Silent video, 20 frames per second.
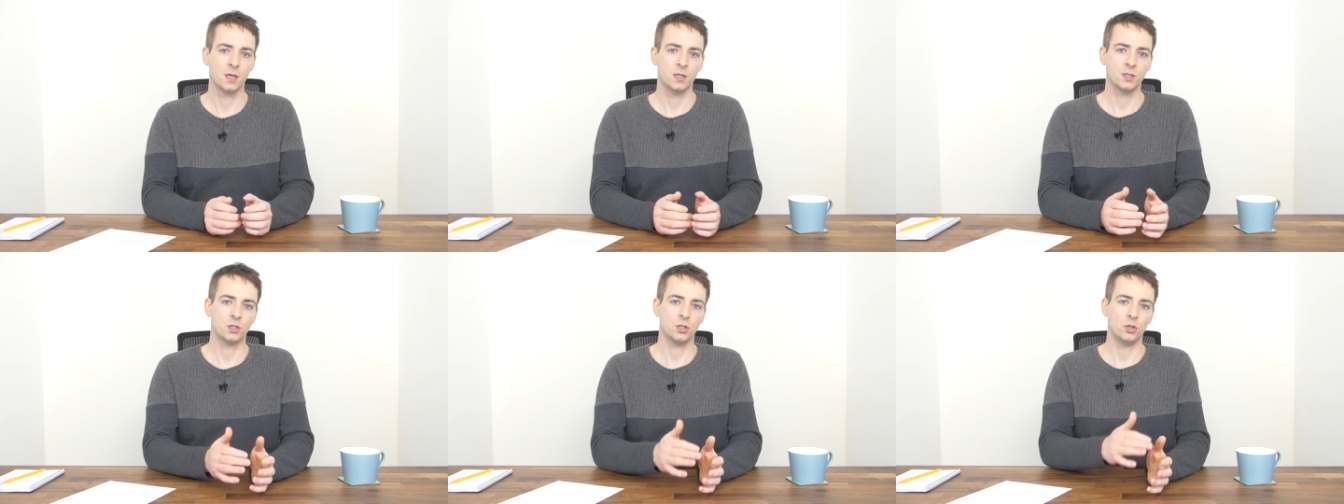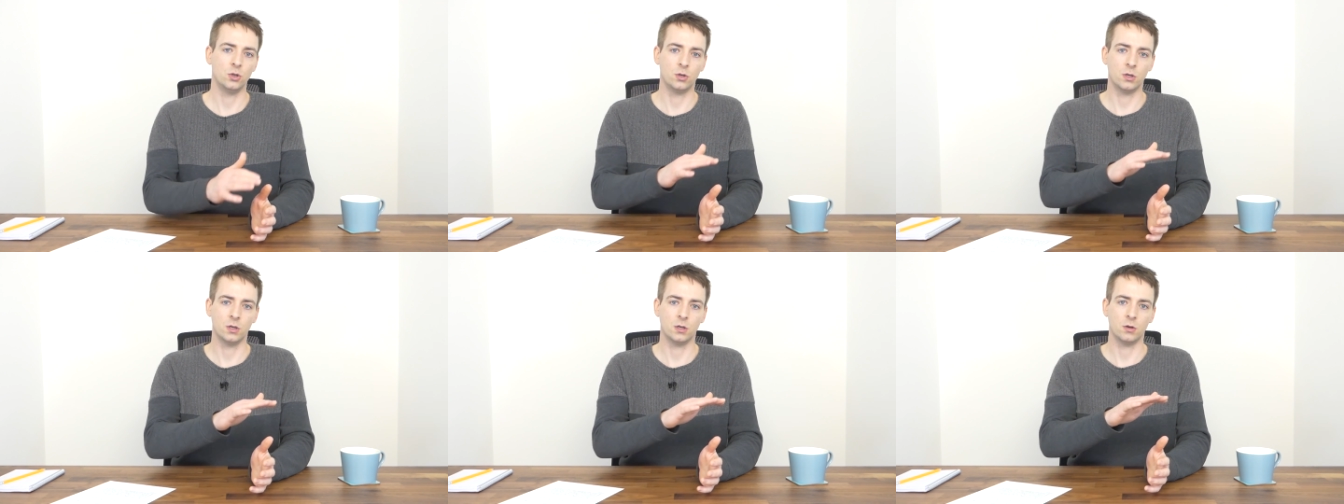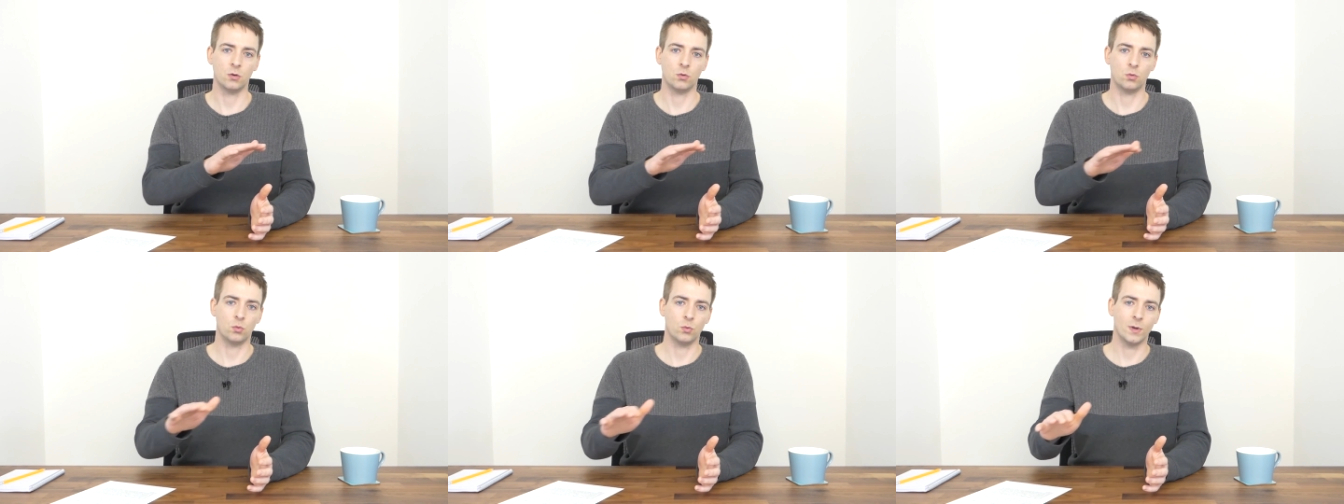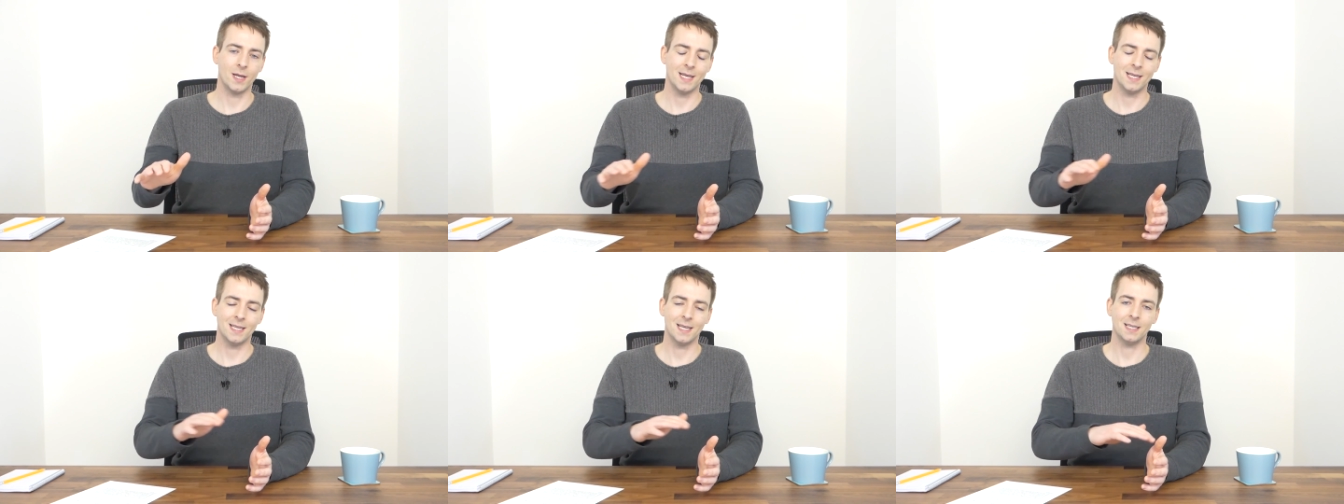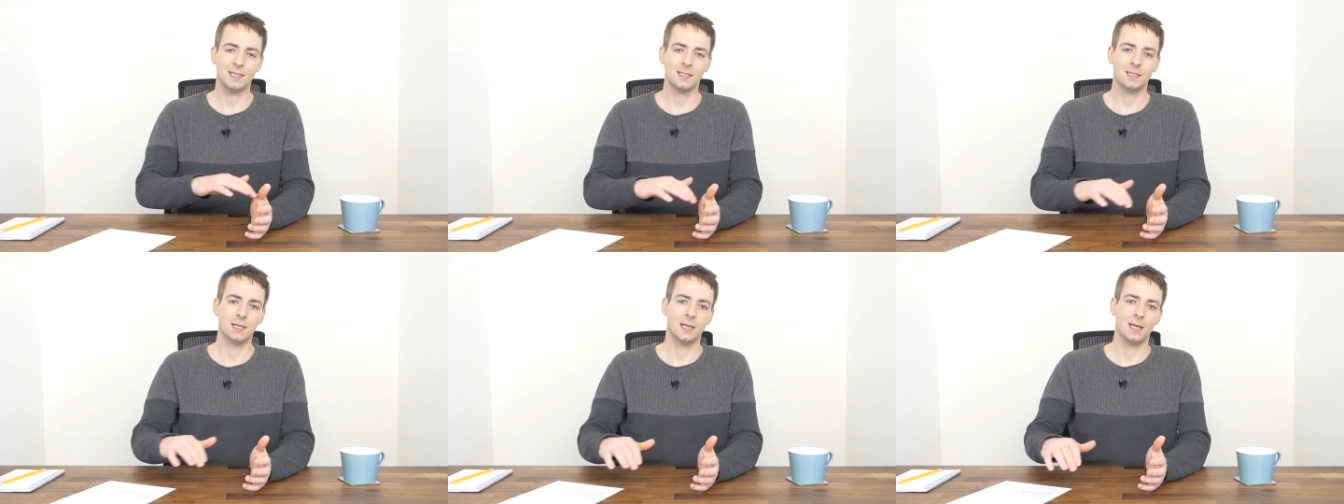So you can read
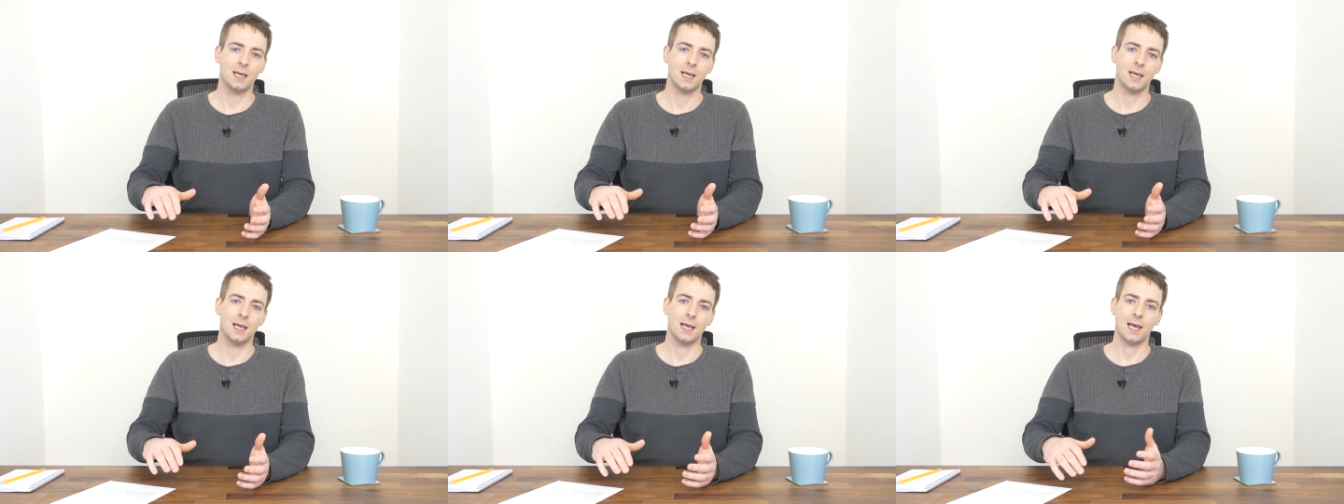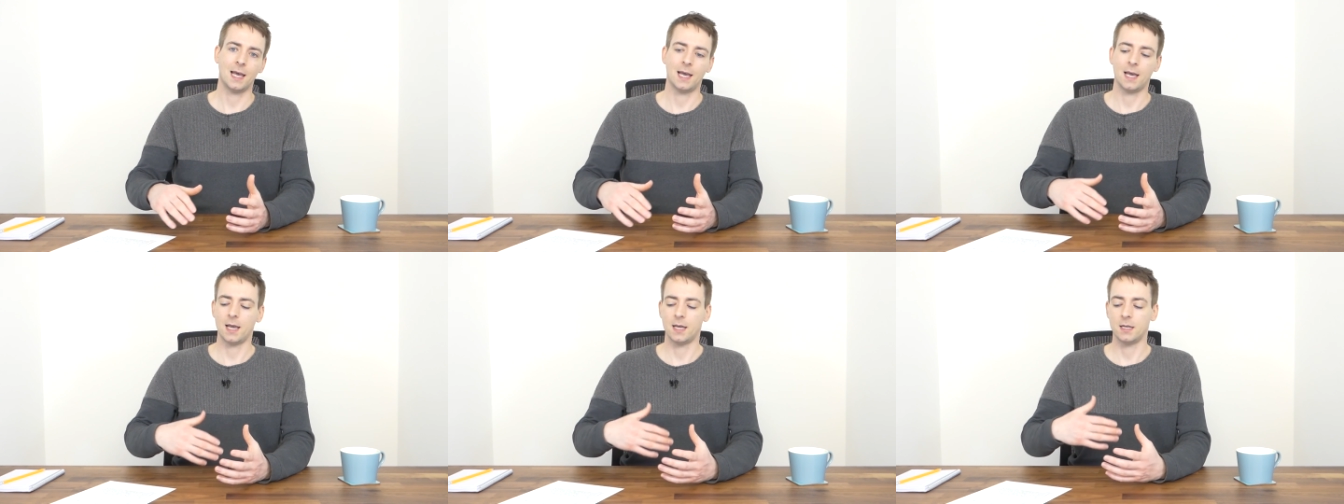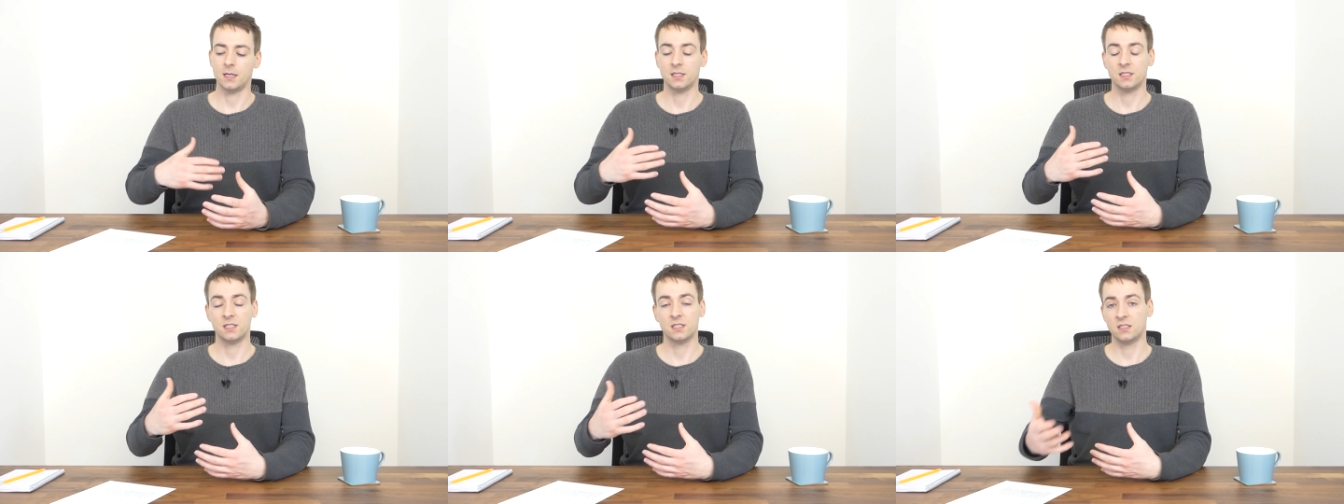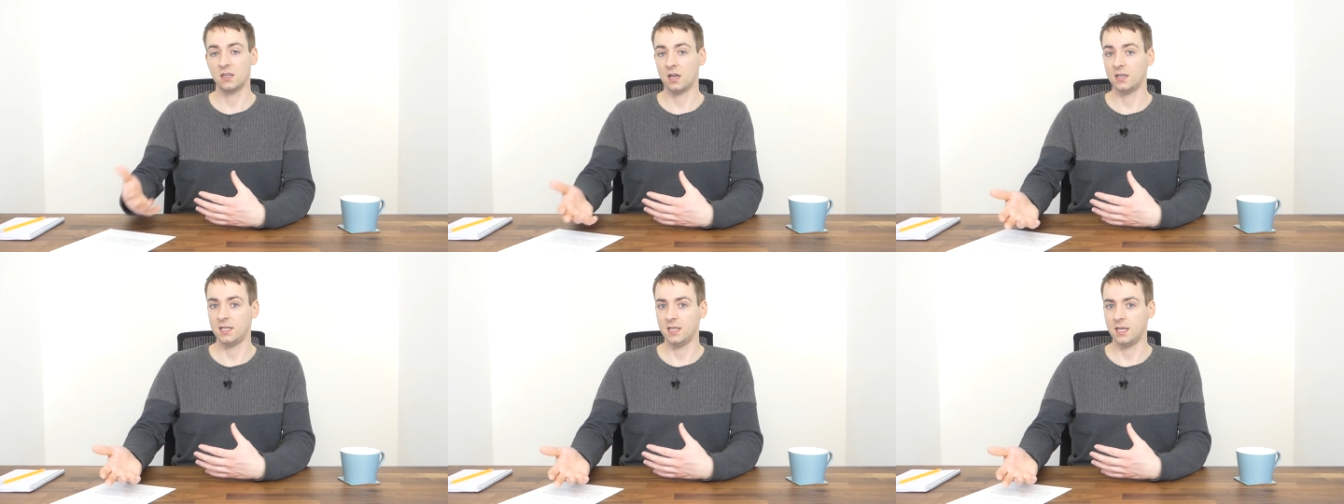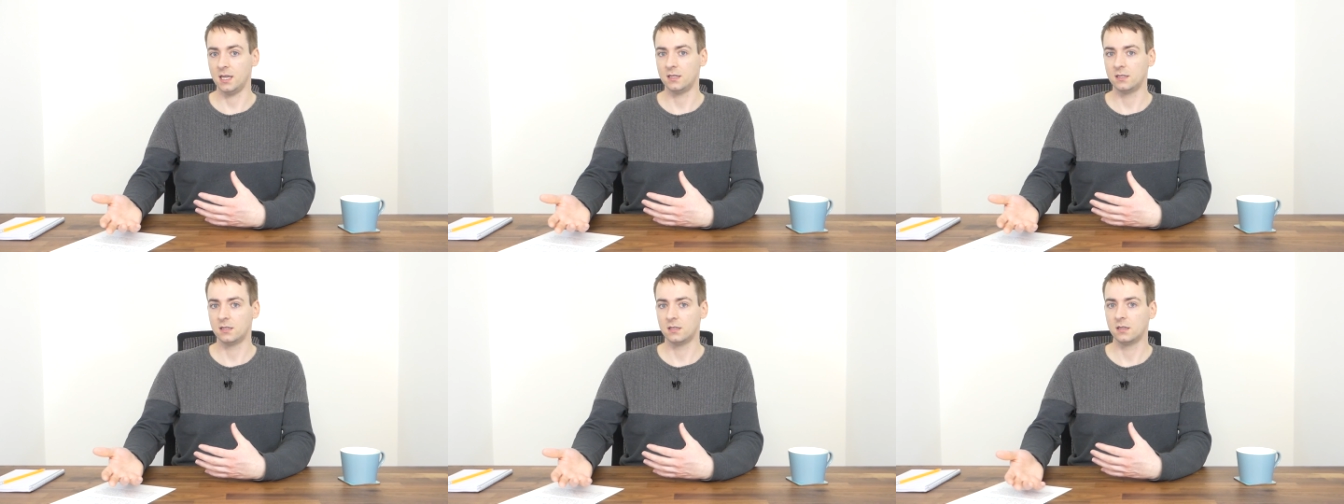it and study
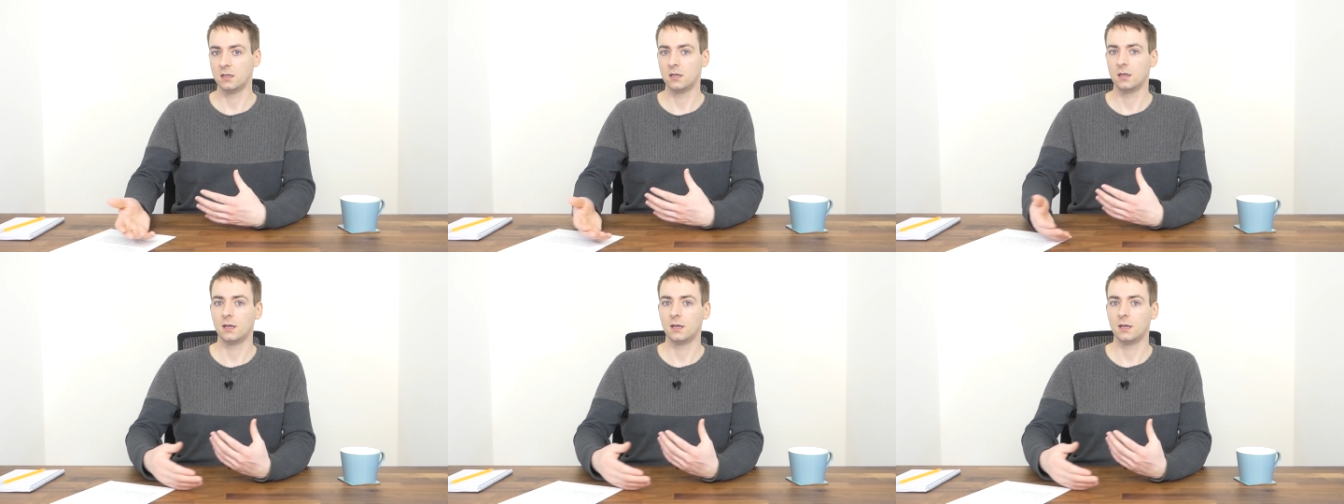it